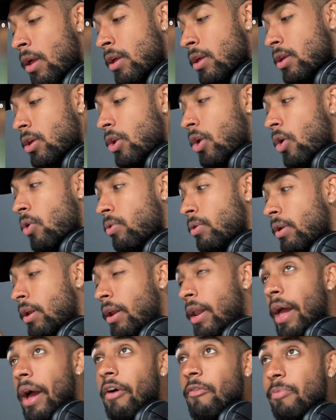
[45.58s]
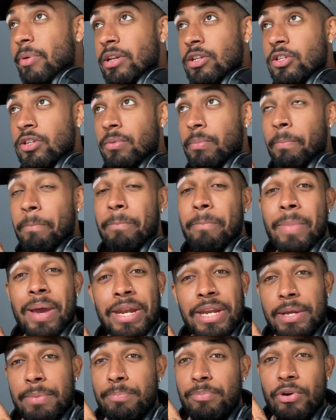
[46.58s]
You know, there have been
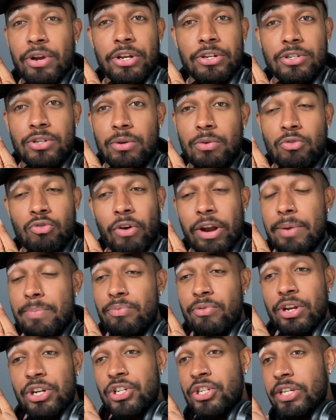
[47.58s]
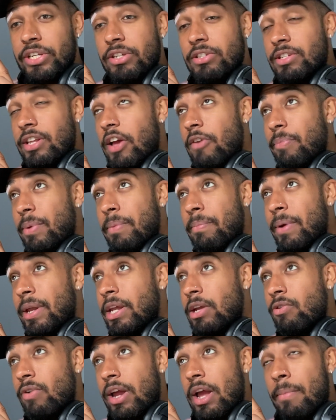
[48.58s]
many great British singers. There have been many
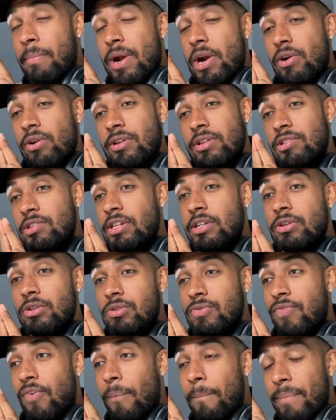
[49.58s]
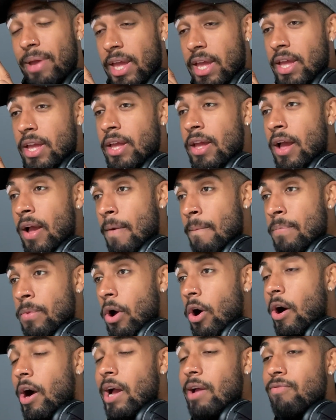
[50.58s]
great American singers. For me,
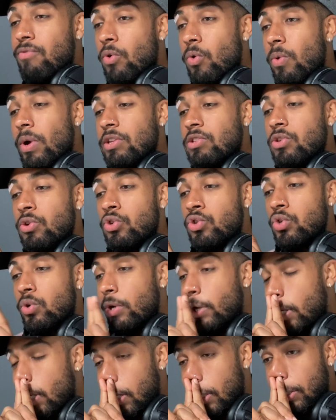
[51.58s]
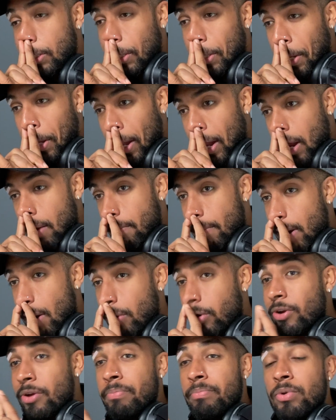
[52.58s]
I've always enjoyed
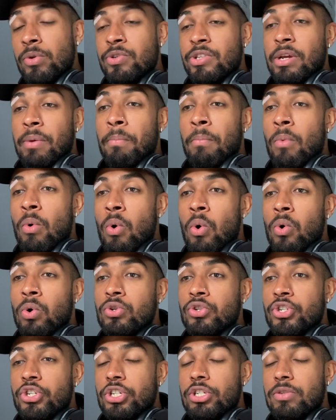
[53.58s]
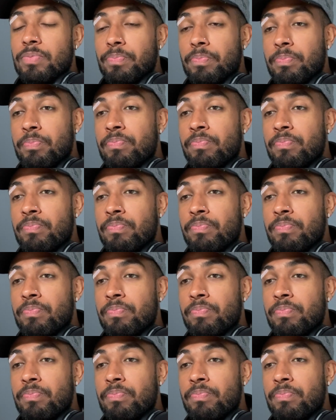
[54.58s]
American music more, just